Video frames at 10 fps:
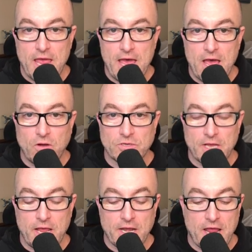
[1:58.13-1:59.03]
out
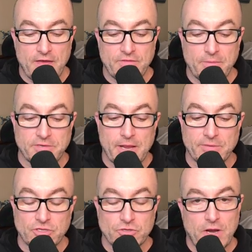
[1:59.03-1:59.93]
and have them
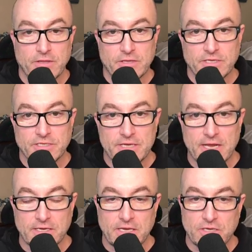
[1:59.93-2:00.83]
demonstrate this
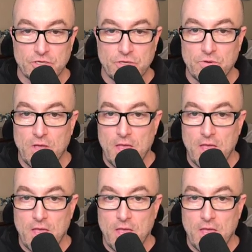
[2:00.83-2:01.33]
technique to you